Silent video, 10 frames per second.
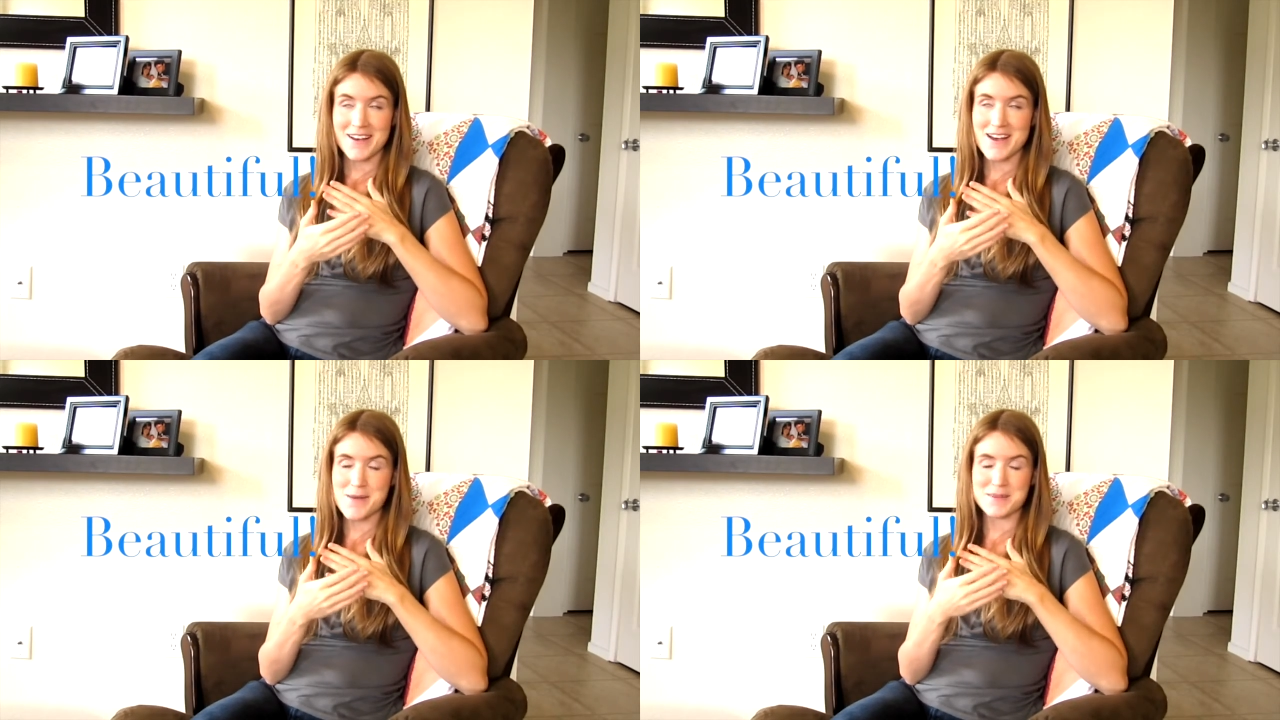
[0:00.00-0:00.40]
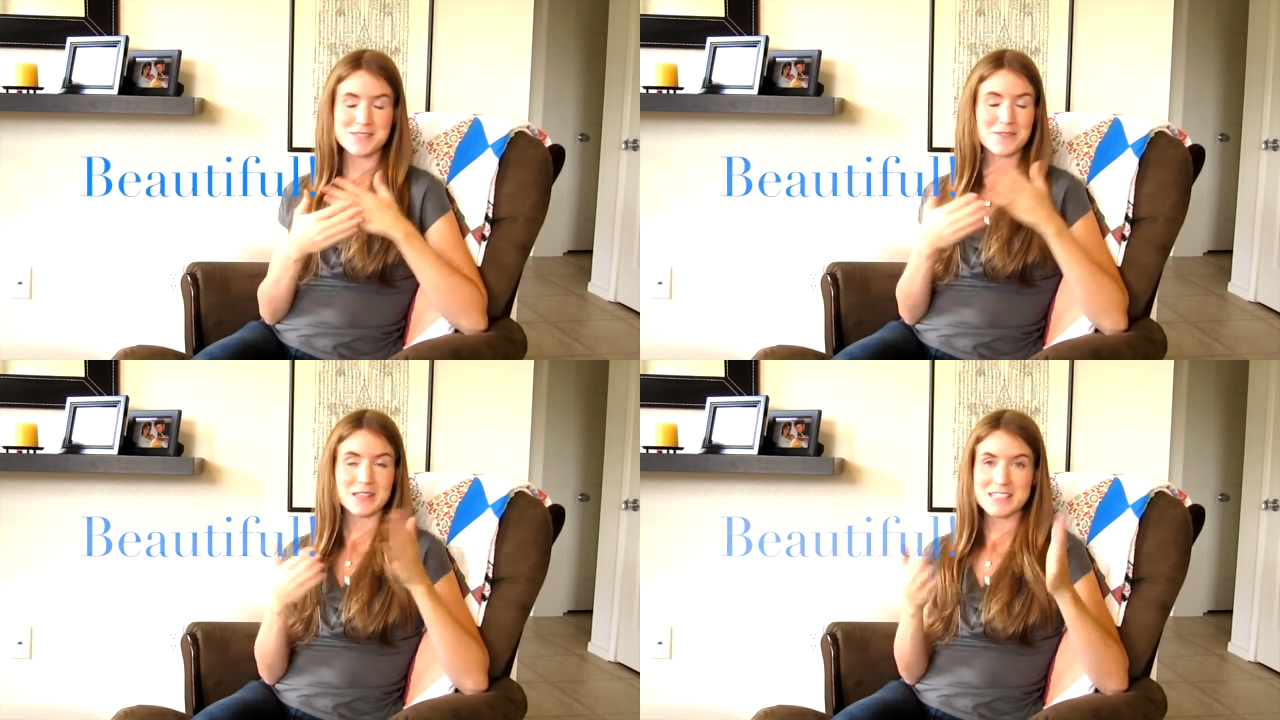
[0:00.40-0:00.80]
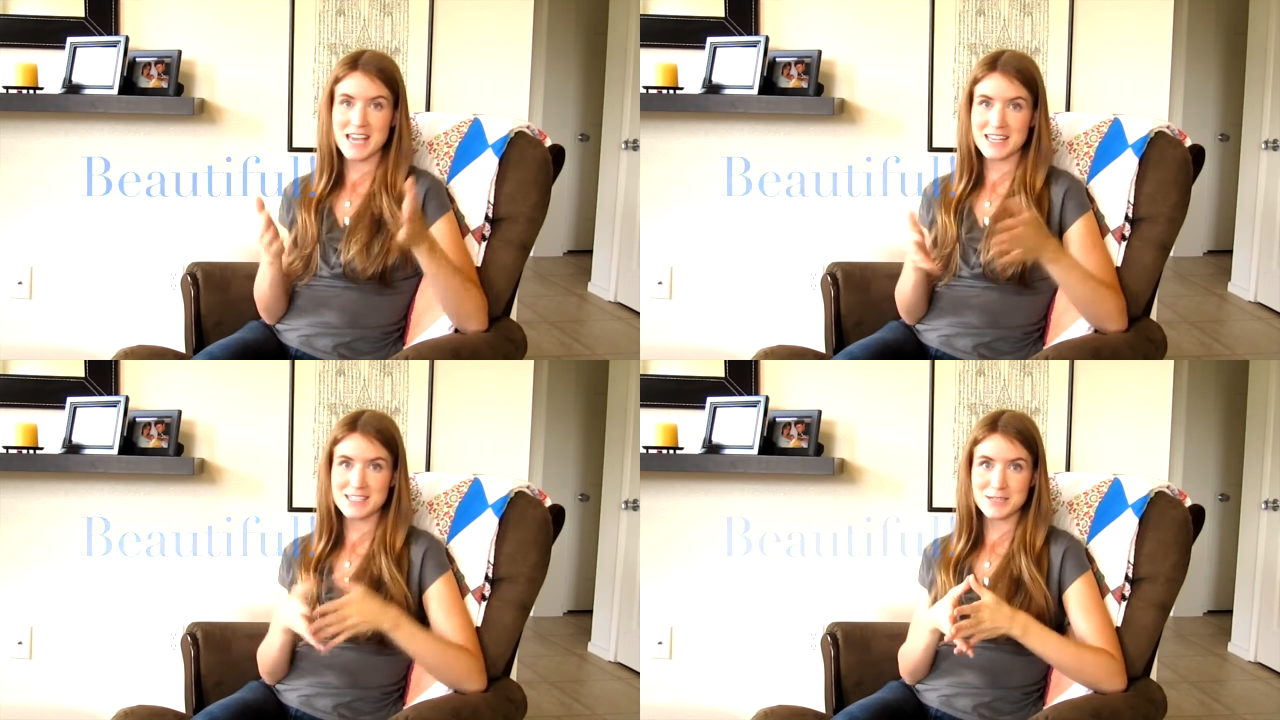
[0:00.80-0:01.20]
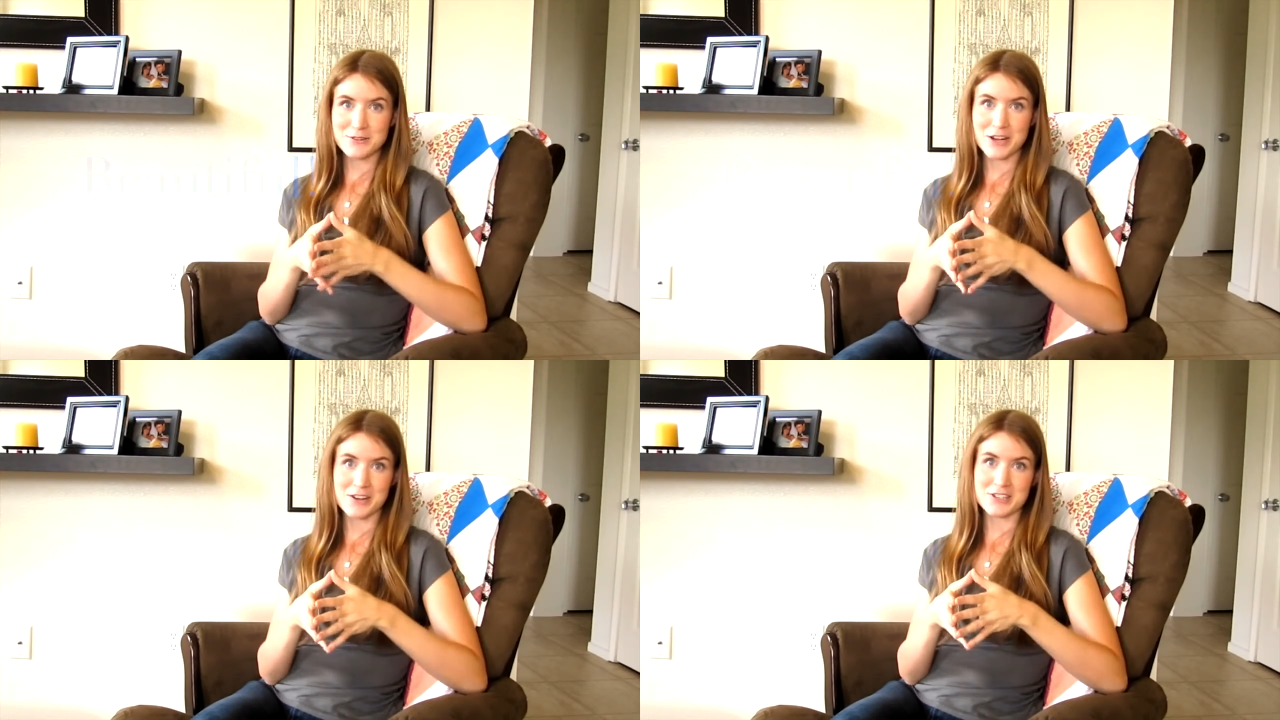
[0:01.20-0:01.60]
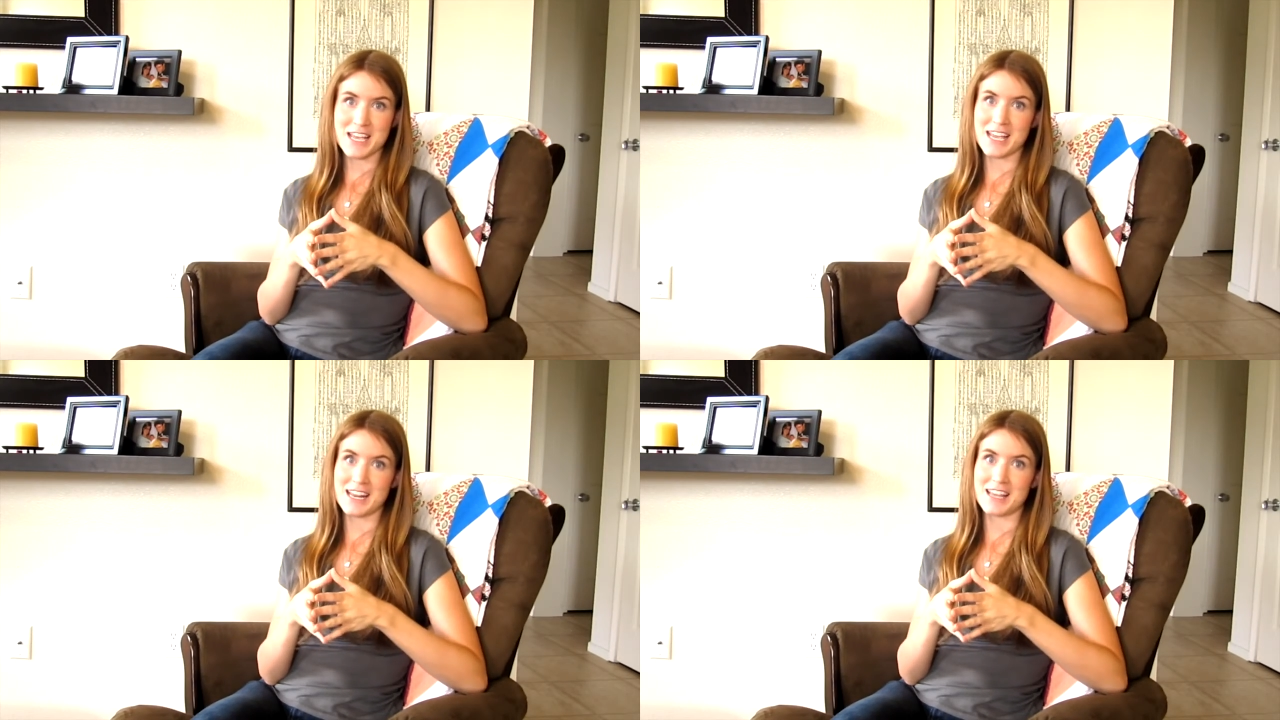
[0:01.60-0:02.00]
Um, it's fantastic for
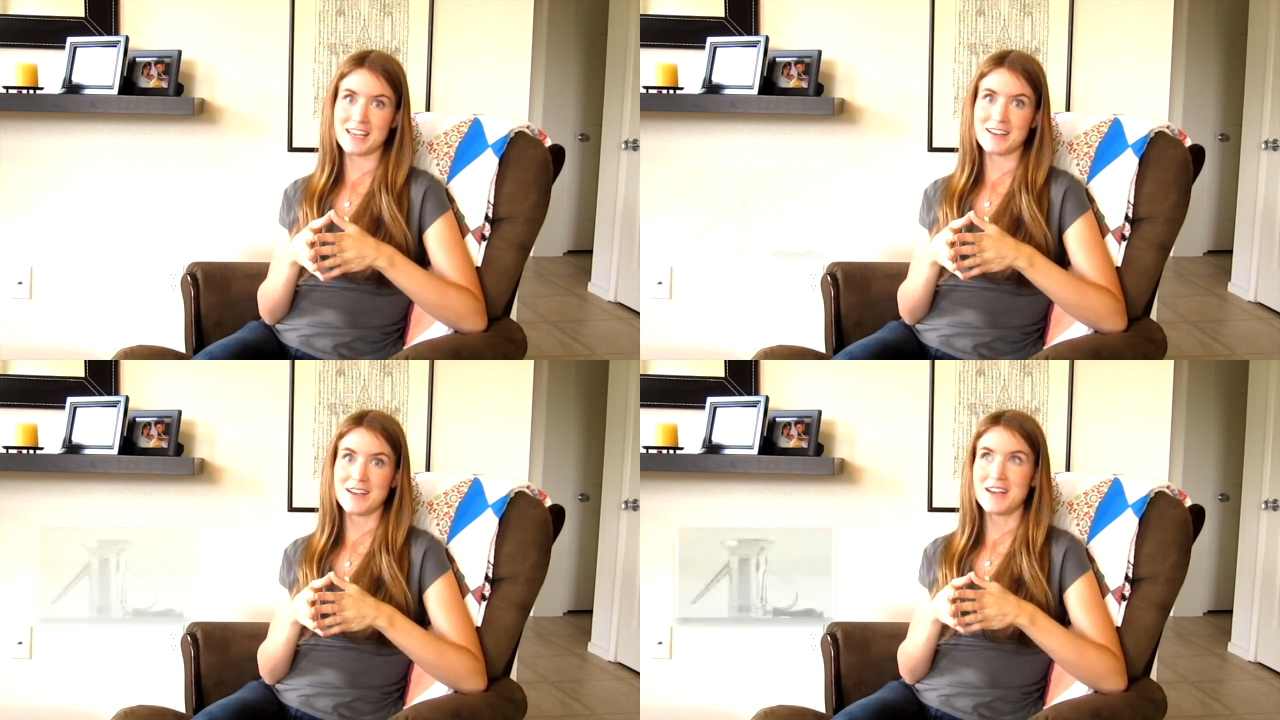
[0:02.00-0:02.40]
entertaining.